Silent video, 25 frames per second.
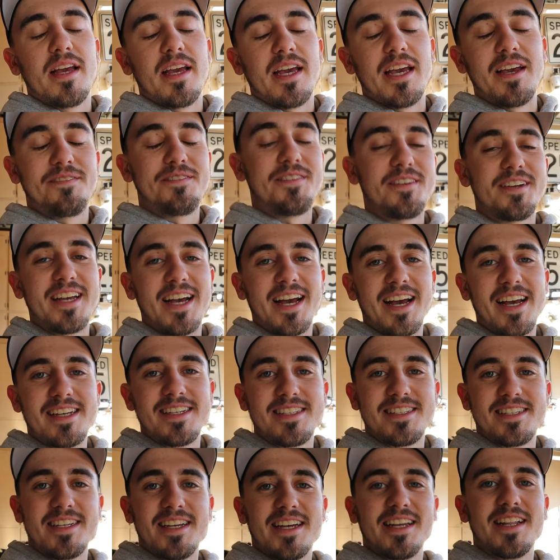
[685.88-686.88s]
if you
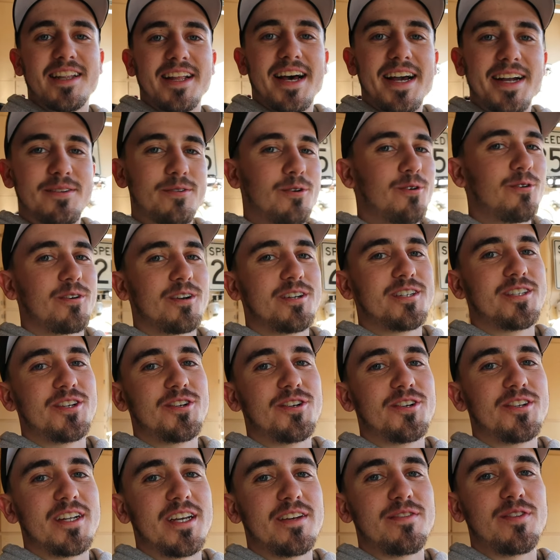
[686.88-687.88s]
guys like what we're
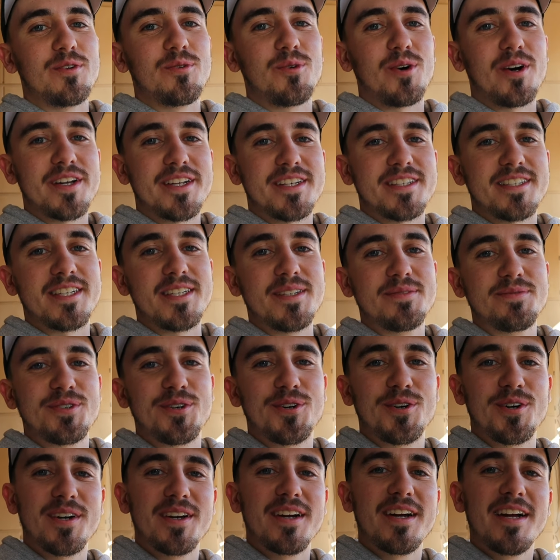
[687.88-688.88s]
doing, if you want to see
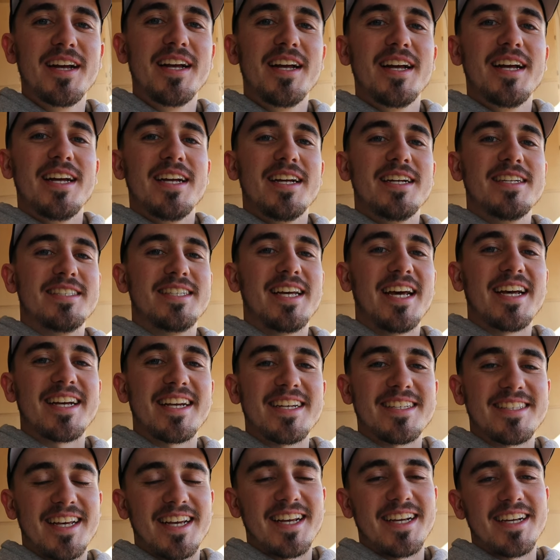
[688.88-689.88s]
more, take
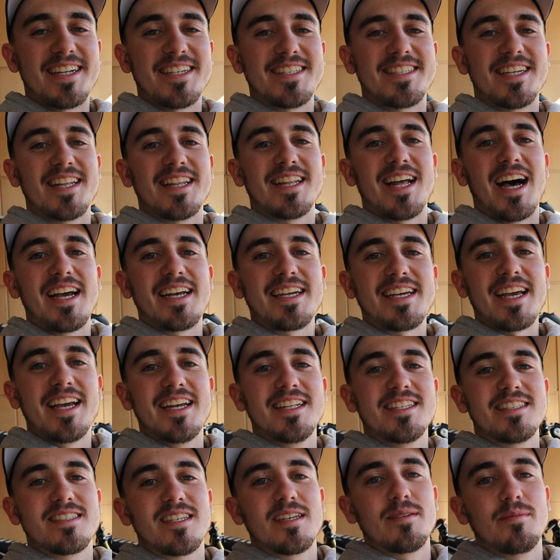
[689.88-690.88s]
a second to like
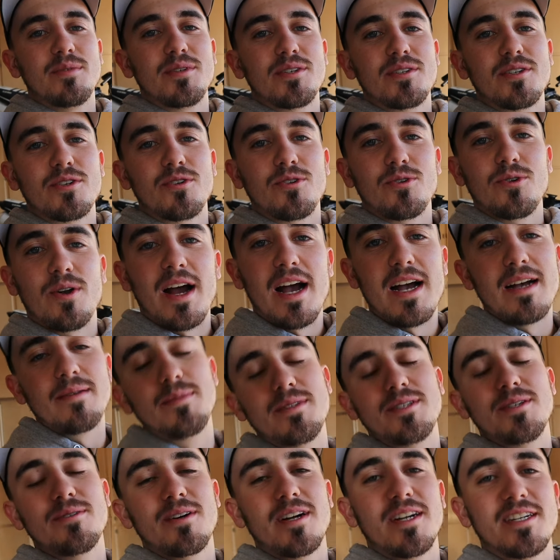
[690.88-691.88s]
and
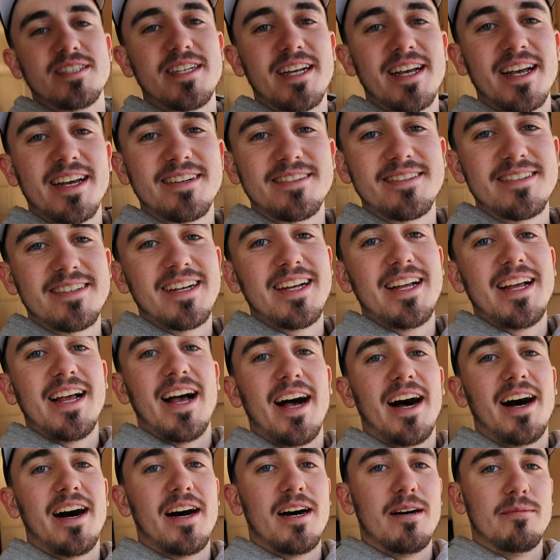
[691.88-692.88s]
subscribe to our channel.
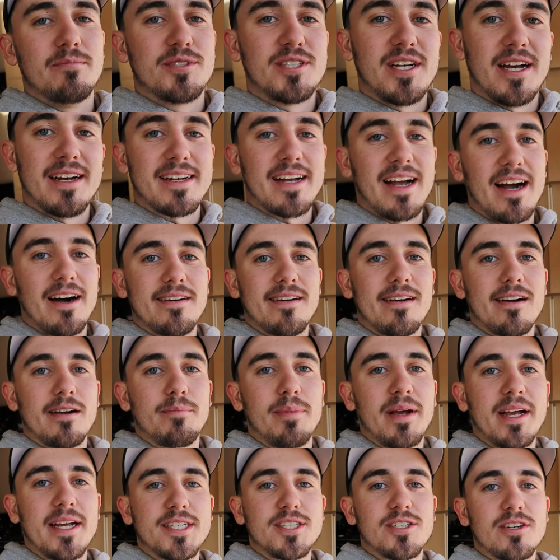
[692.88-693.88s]
Check out our
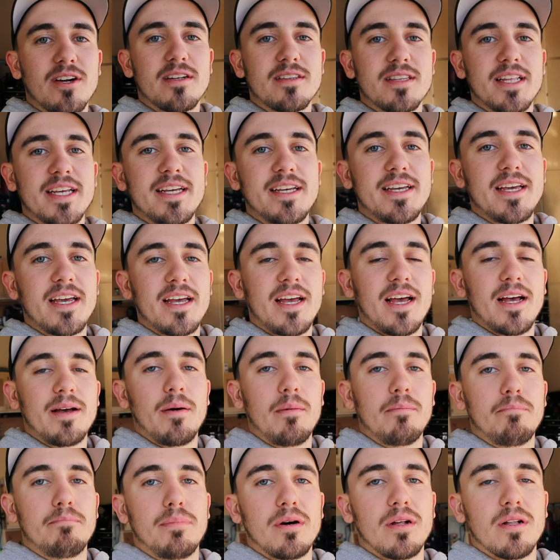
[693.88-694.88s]
Patreon link
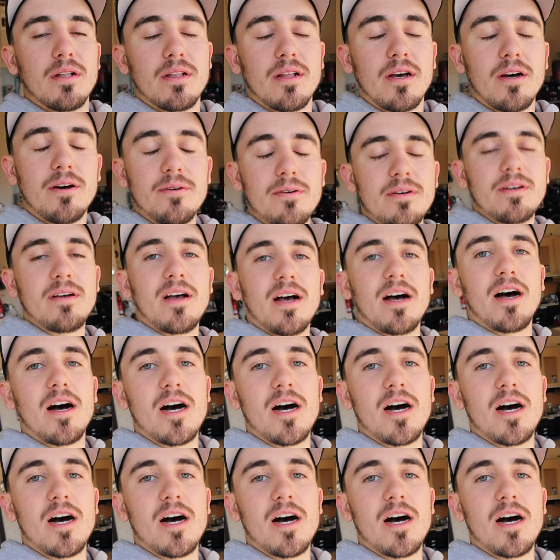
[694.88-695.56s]
below.